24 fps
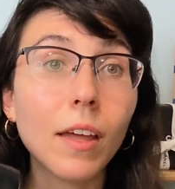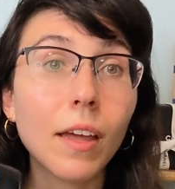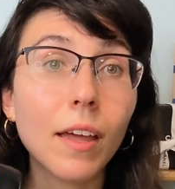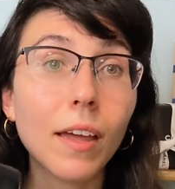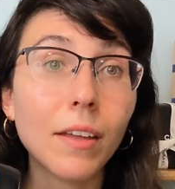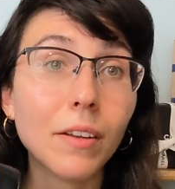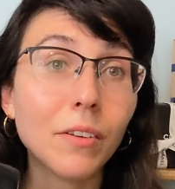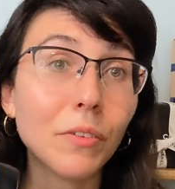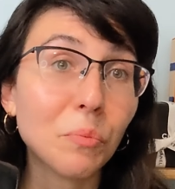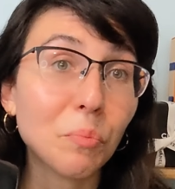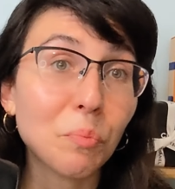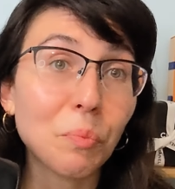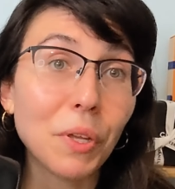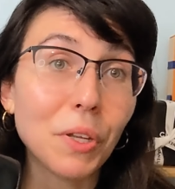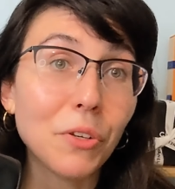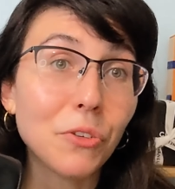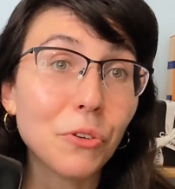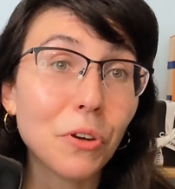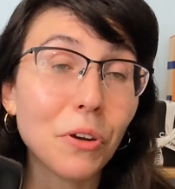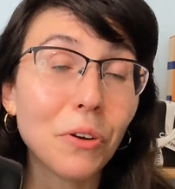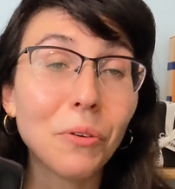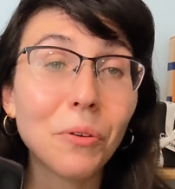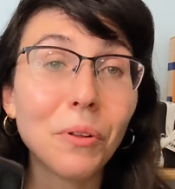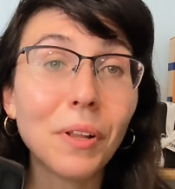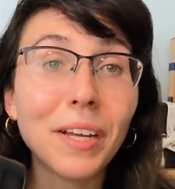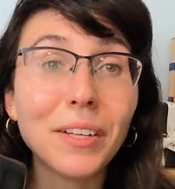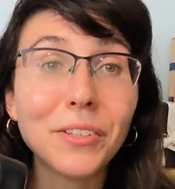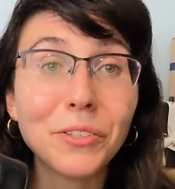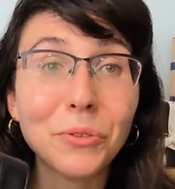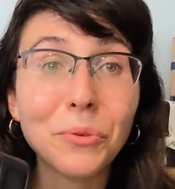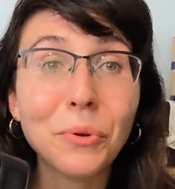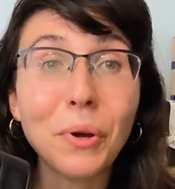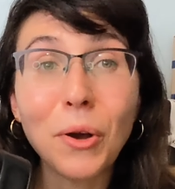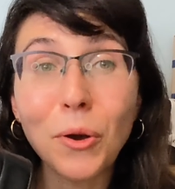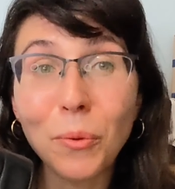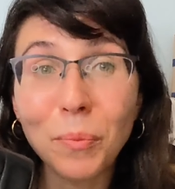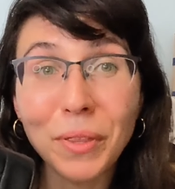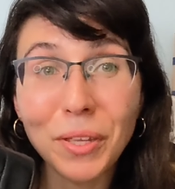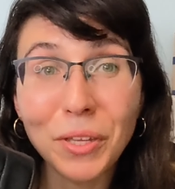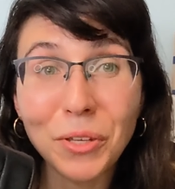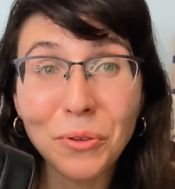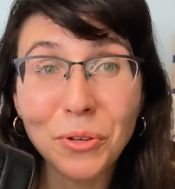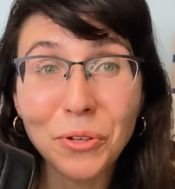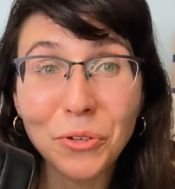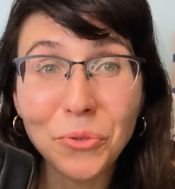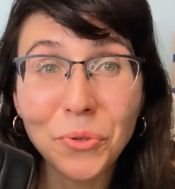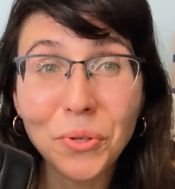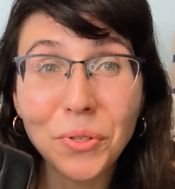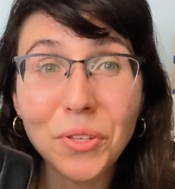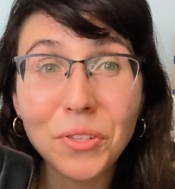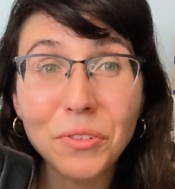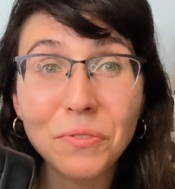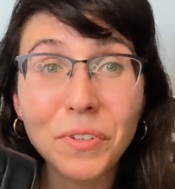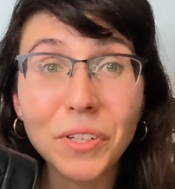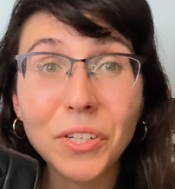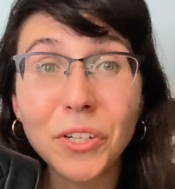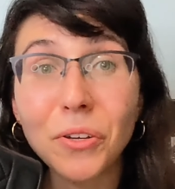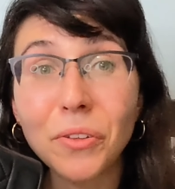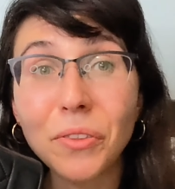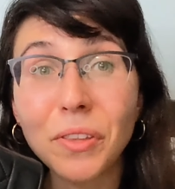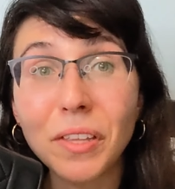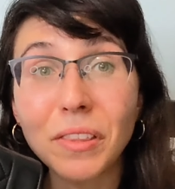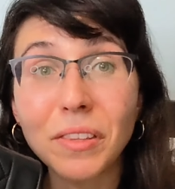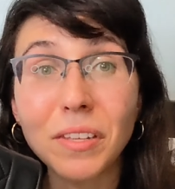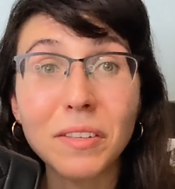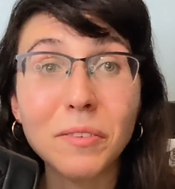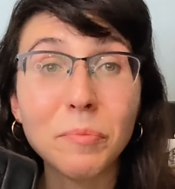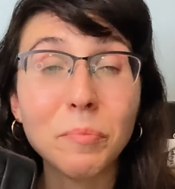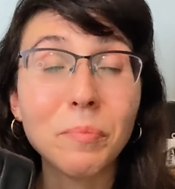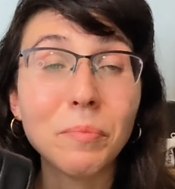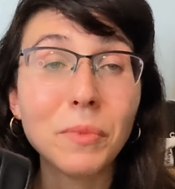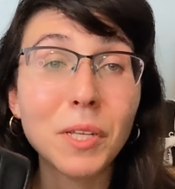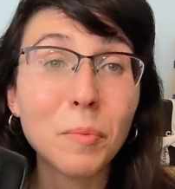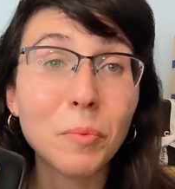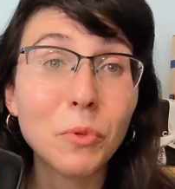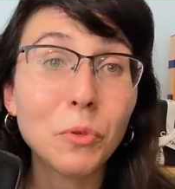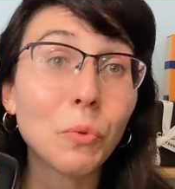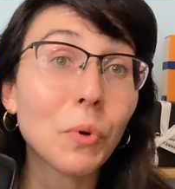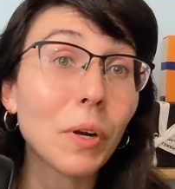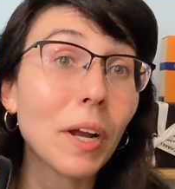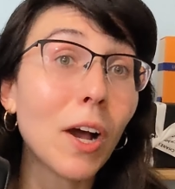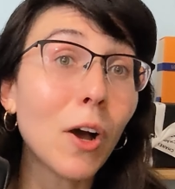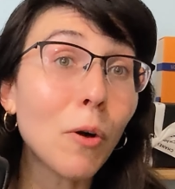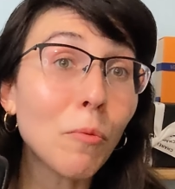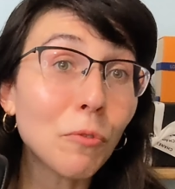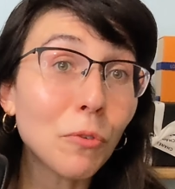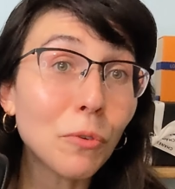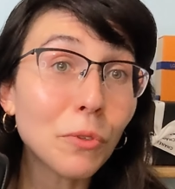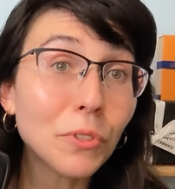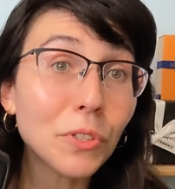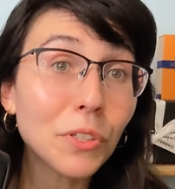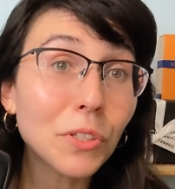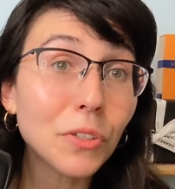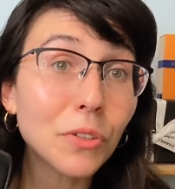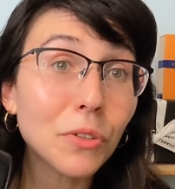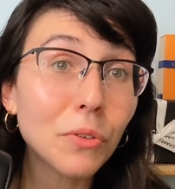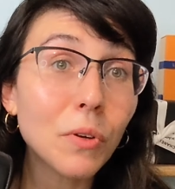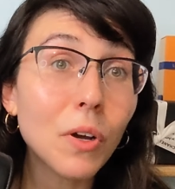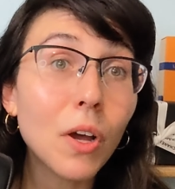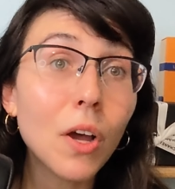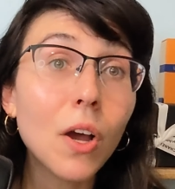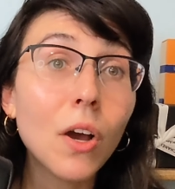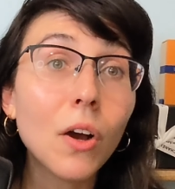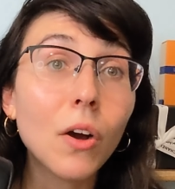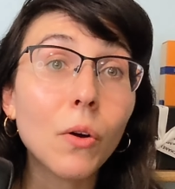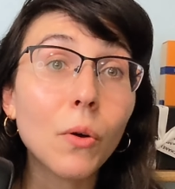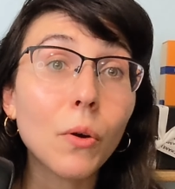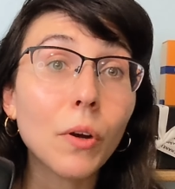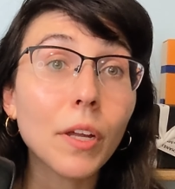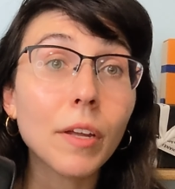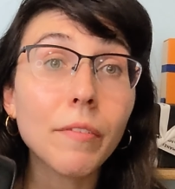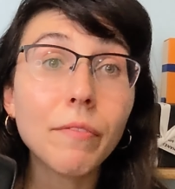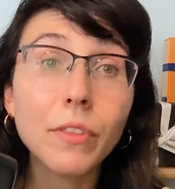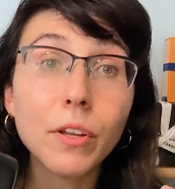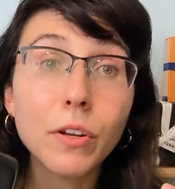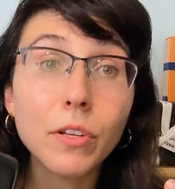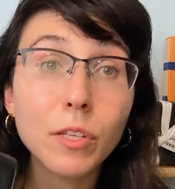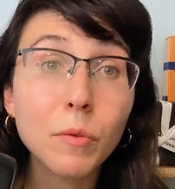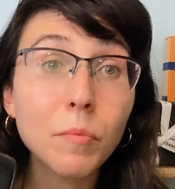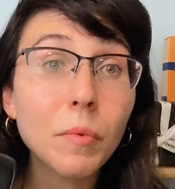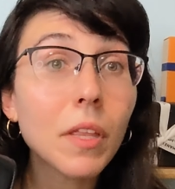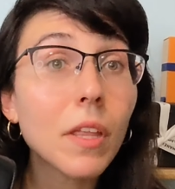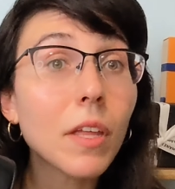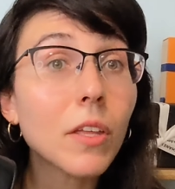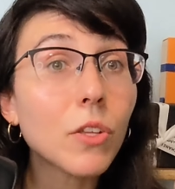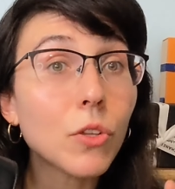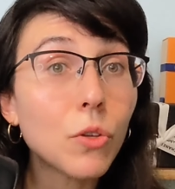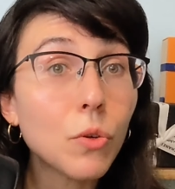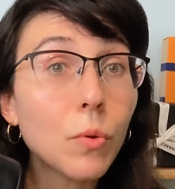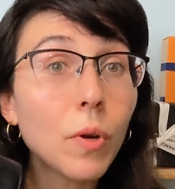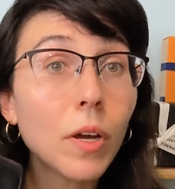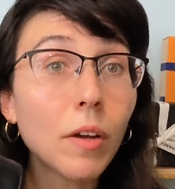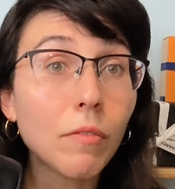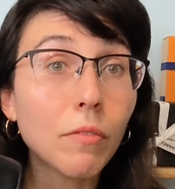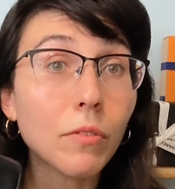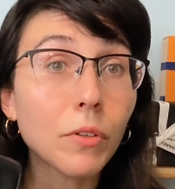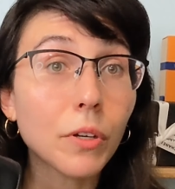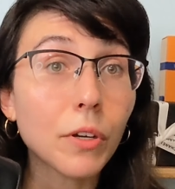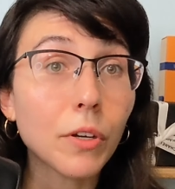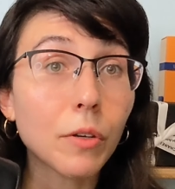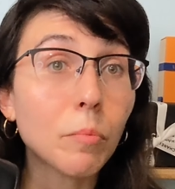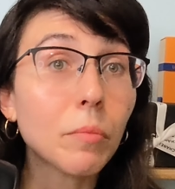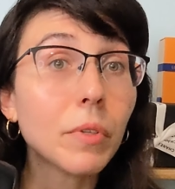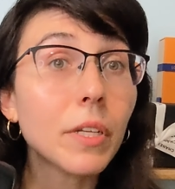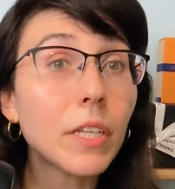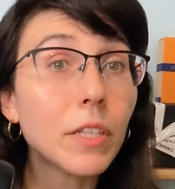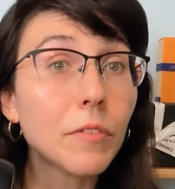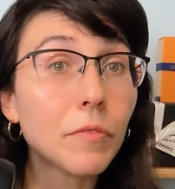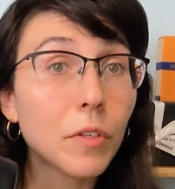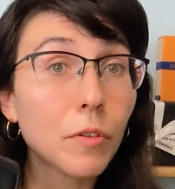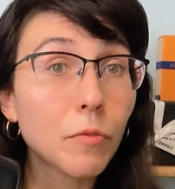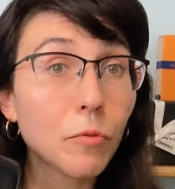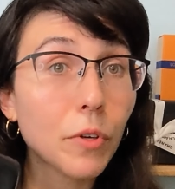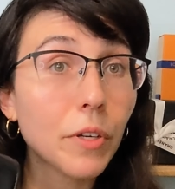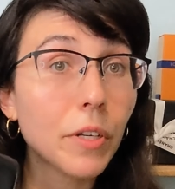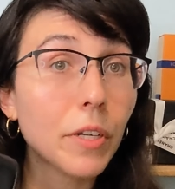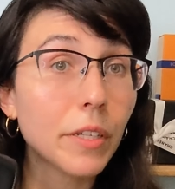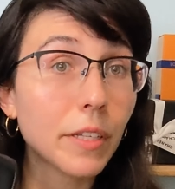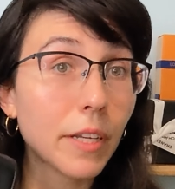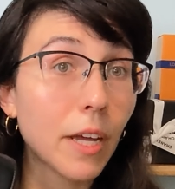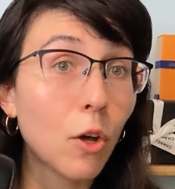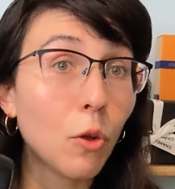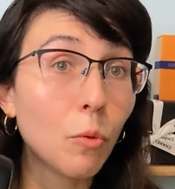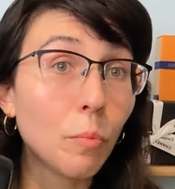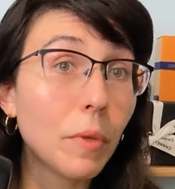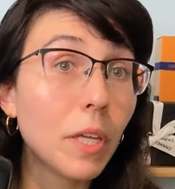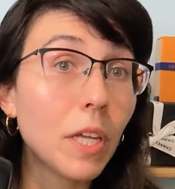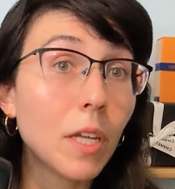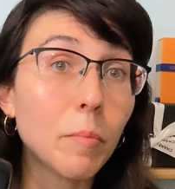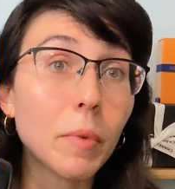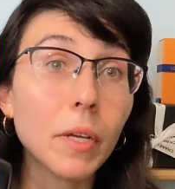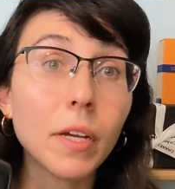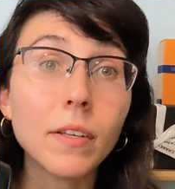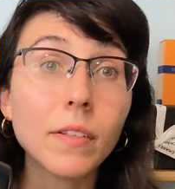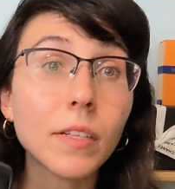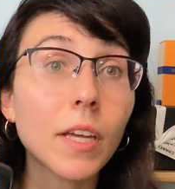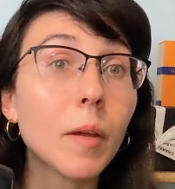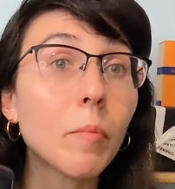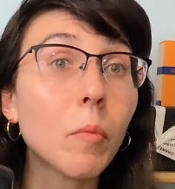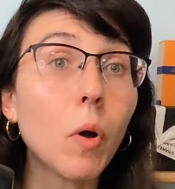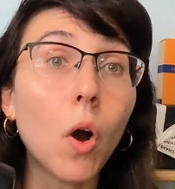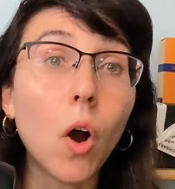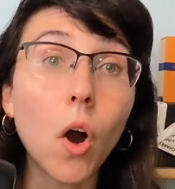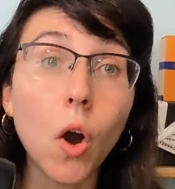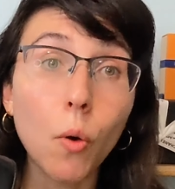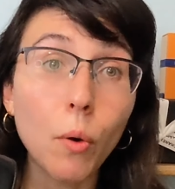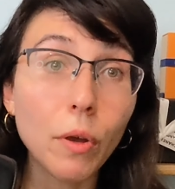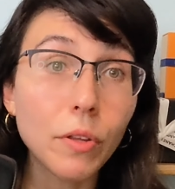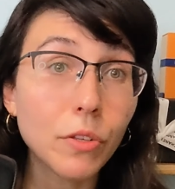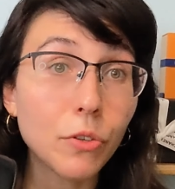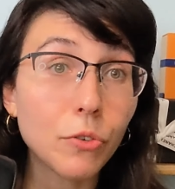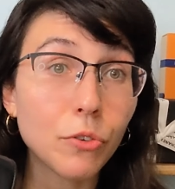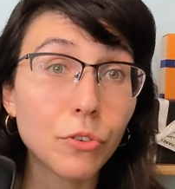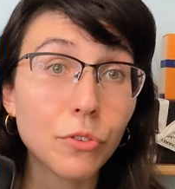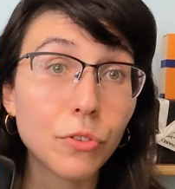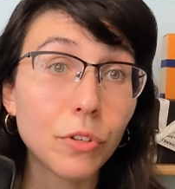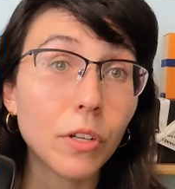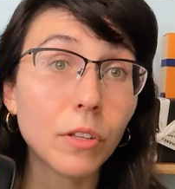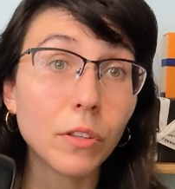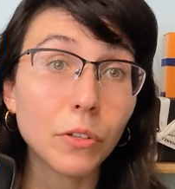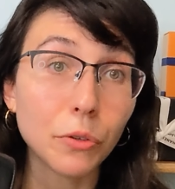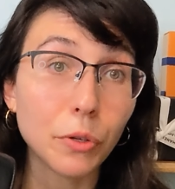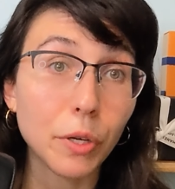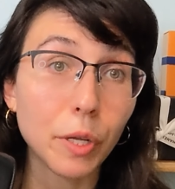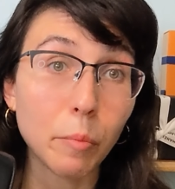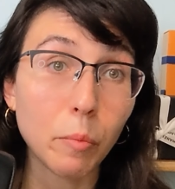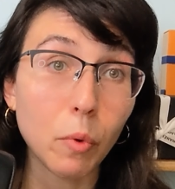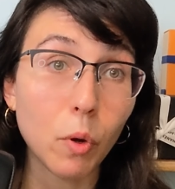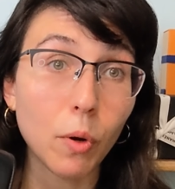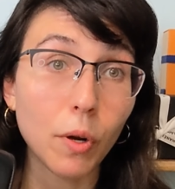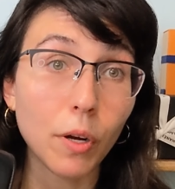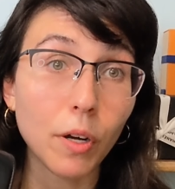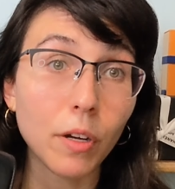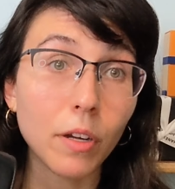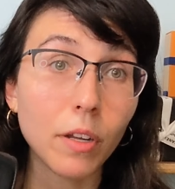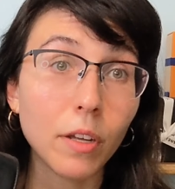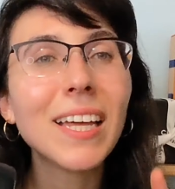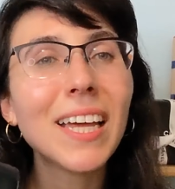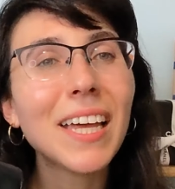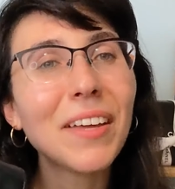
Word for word: And in general, I do hope that you enjoy this video, that these tips were helpful to you, or if there's something that you have learned, please feel free to tell me because I'm always interested in learning more.